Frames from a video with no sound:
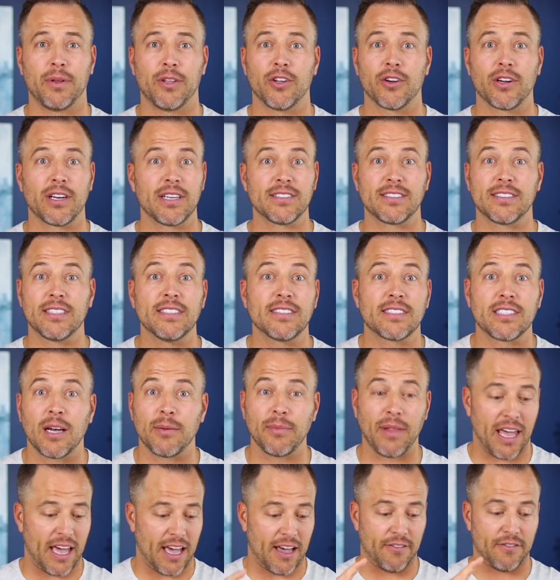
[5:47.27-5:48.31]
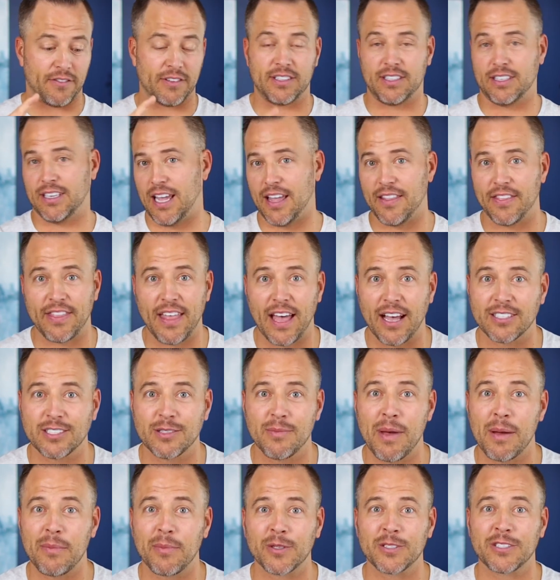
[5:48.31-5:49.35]
You're gonna see some that have 10,000
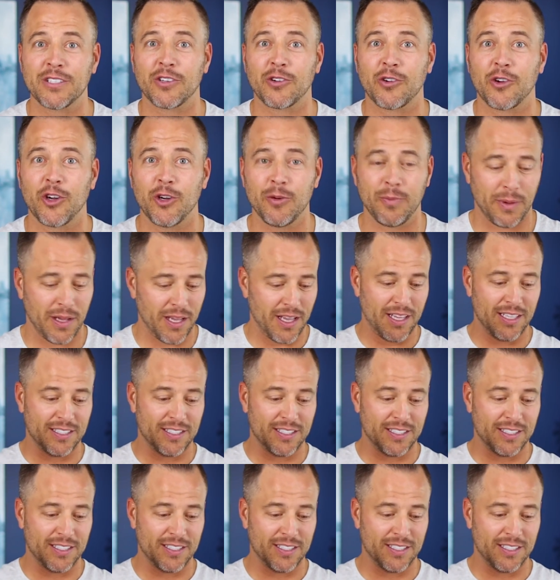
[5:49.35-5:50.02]
members in the group,